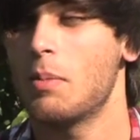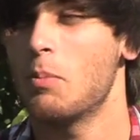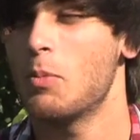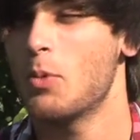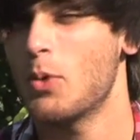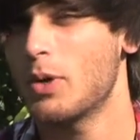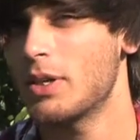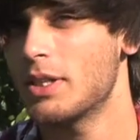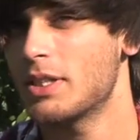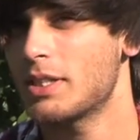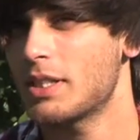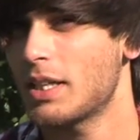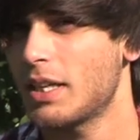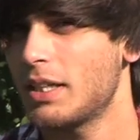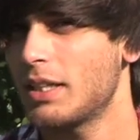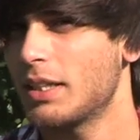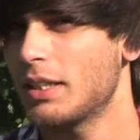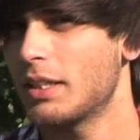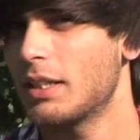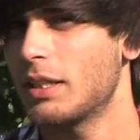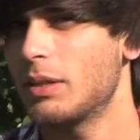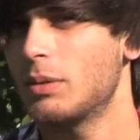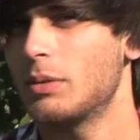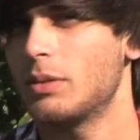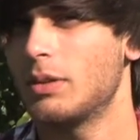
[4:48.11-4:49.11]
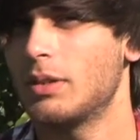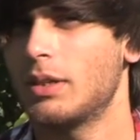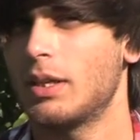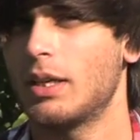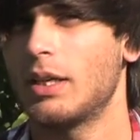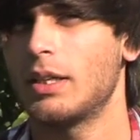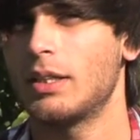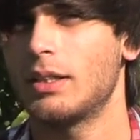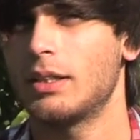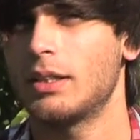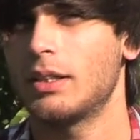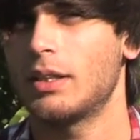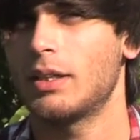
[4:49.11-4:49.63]
more understanding now,
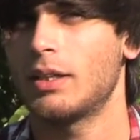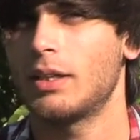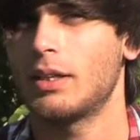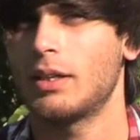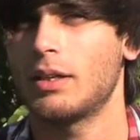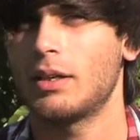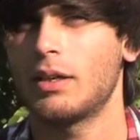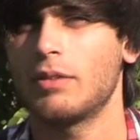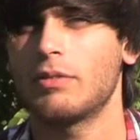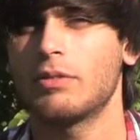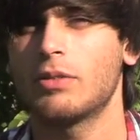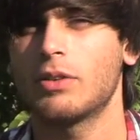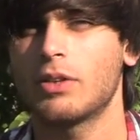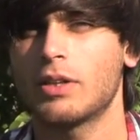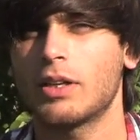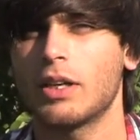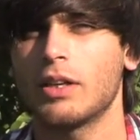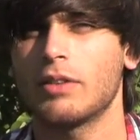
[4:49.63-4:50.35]
and I've